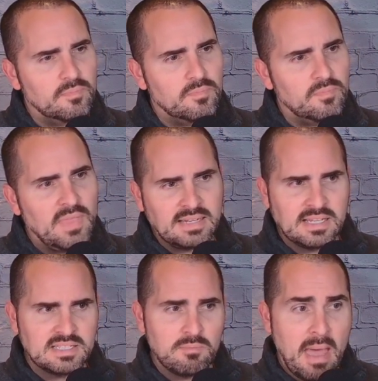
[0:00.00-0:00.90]
that
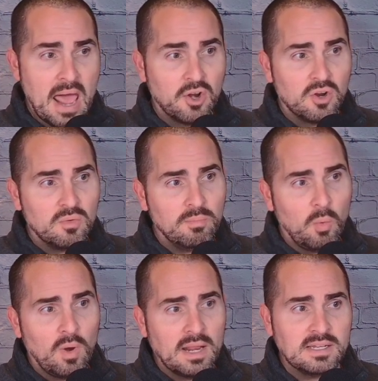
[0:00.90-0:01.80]
doesn't matter. But
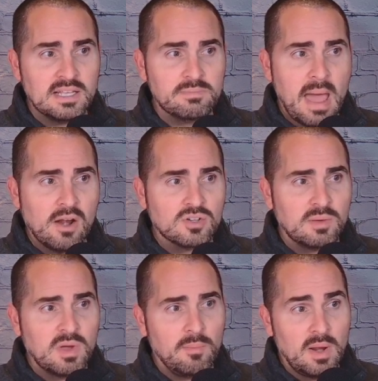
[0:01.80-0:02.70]
what it does matter is I'm
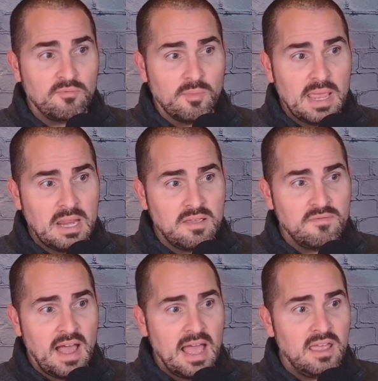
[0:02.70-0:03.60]
coming up from
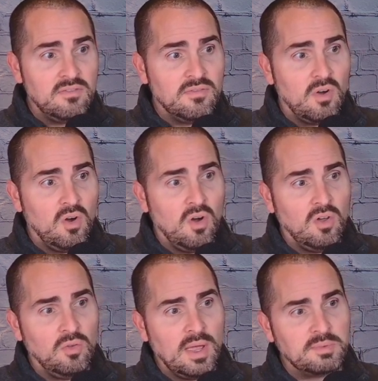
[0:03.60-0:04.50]
85 all
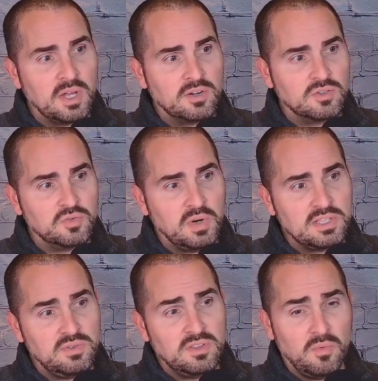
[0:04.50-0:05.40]
the way up to 120.
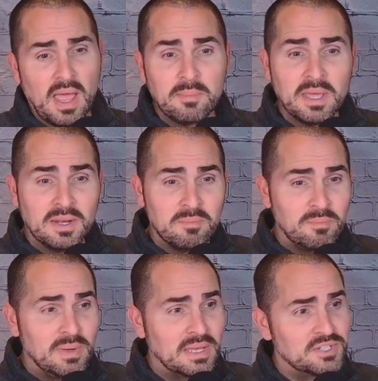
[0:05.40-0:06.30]
So either way, I'm getting a
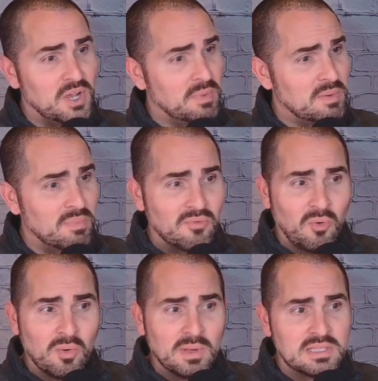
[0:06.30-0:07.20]
big jump in
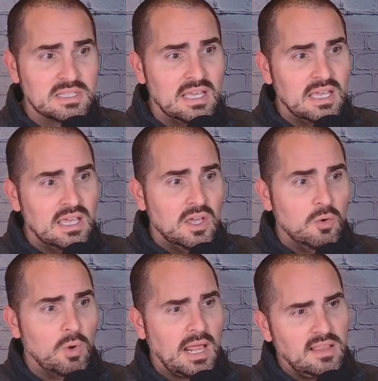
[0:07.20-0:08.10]
performance.
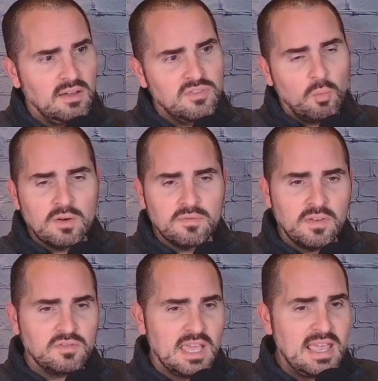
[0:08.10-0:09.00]
Would I love the
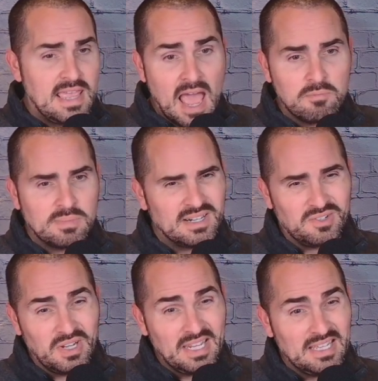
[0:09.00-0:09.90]
158? Yeah, but I don't
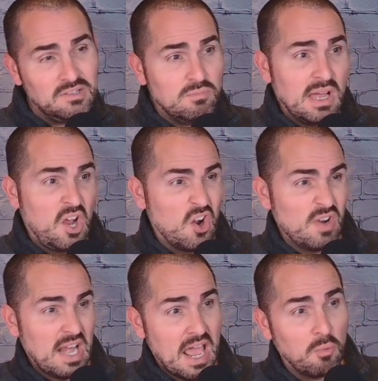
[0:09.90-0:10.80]
need it. My card
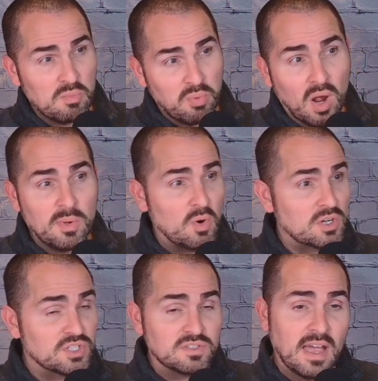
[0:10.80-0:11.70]
right now would probably work
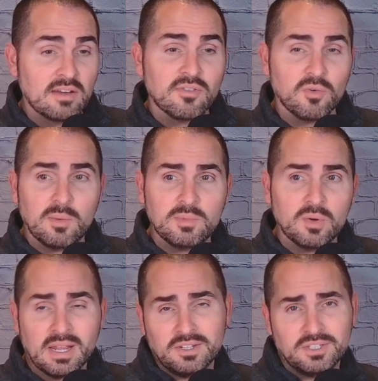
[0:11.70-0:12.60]
just fine for what I'm doing.
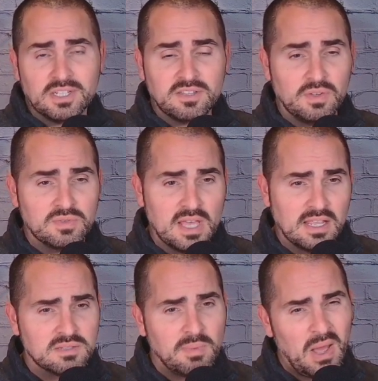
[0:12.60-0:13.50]
I could adjust a few
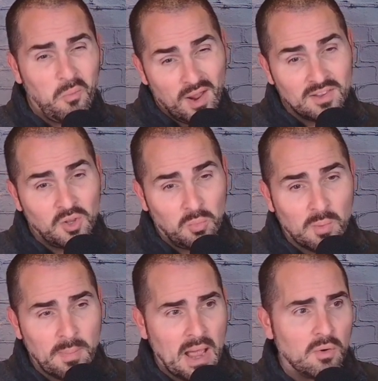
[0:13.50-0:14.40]
settings, but I want a little more
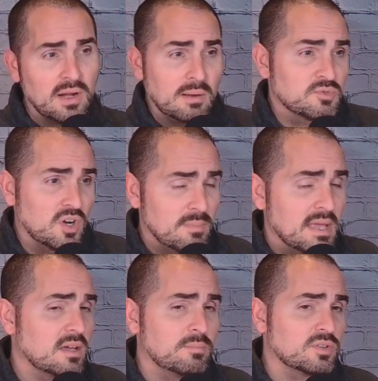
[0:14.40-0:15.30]
power, and I'm trying to make
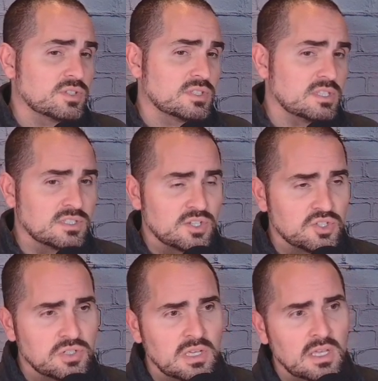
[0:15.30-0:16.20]
a purchasing
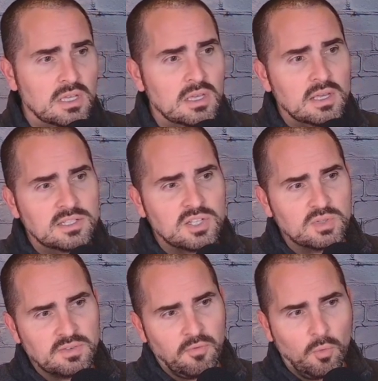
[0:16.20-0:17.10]
decision. So it's
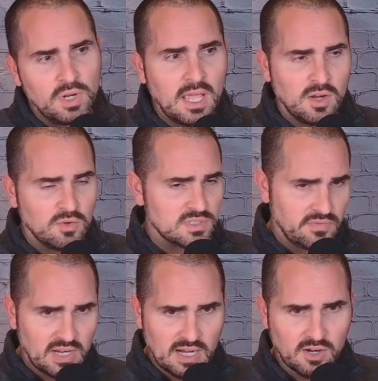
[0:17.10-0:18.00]
the 4080 or the
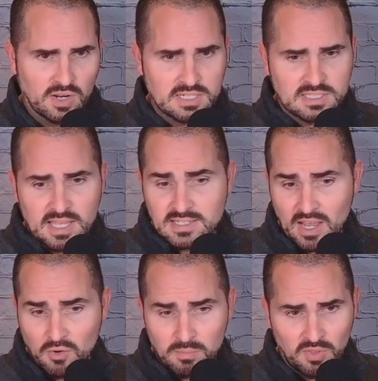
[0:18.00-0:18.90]
7900 XTX. I
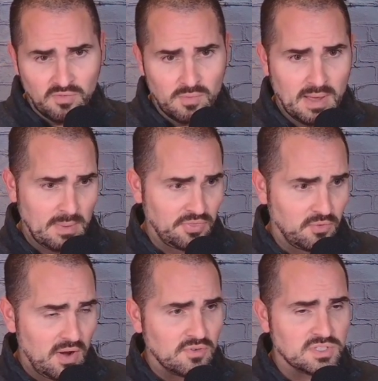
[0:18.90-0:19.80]
own both of them. I bought the
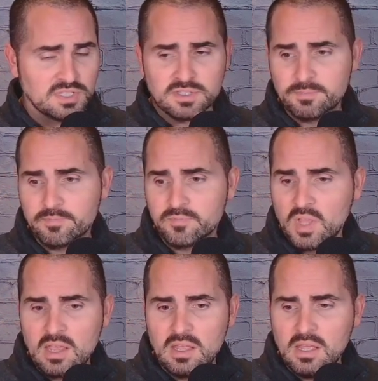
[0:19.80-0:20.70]
references.
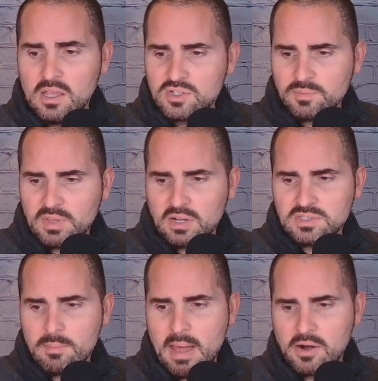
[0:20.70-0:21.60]
Okay, here's something else
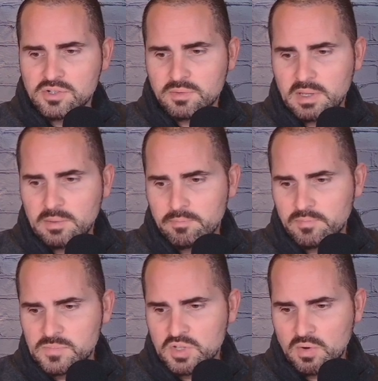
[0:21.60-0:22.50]
that matters to me.
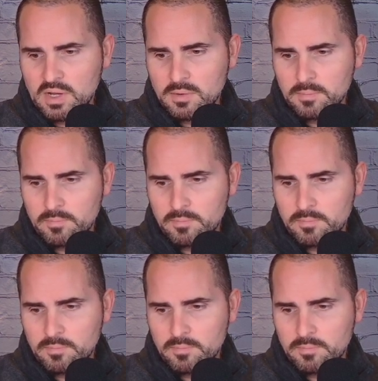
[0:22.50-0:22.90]
Let's go here.